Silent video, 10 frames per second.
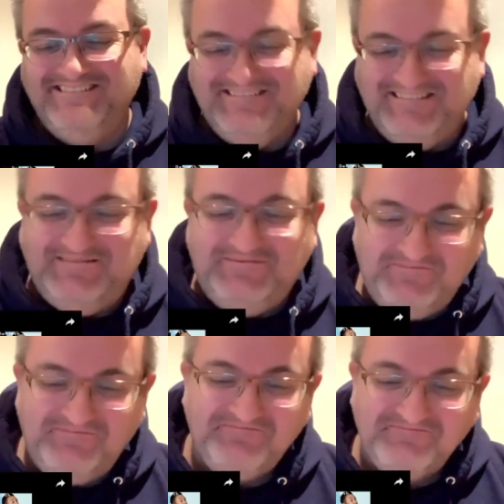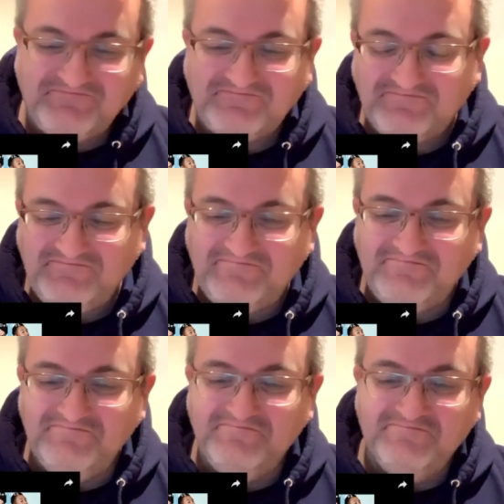
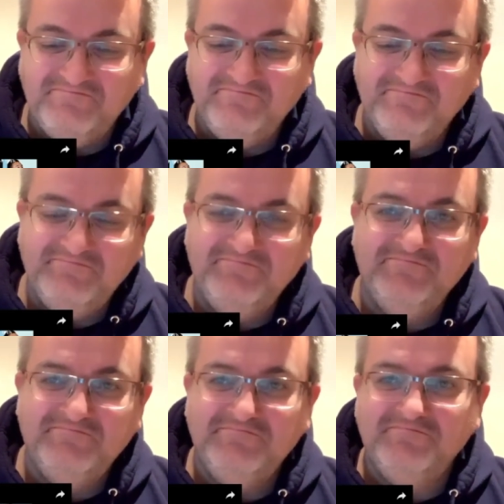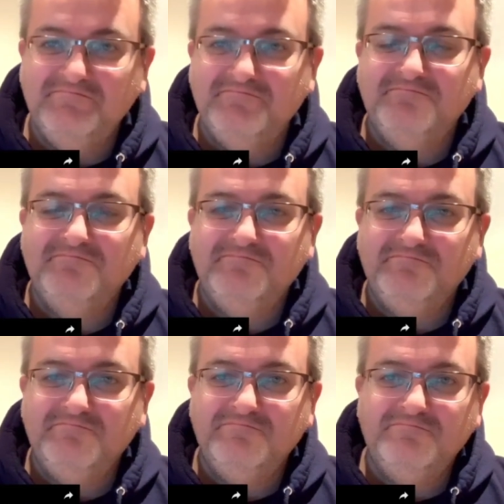
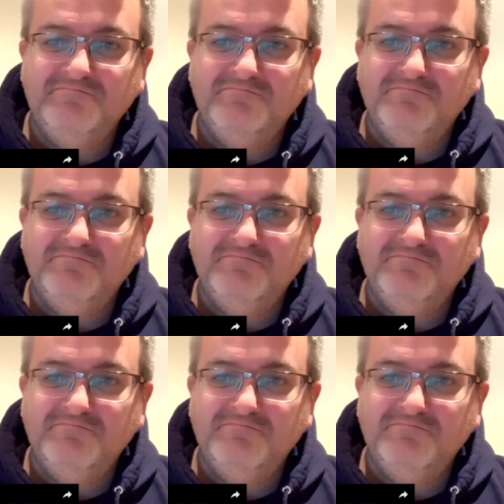No words are spoken by the person on screen.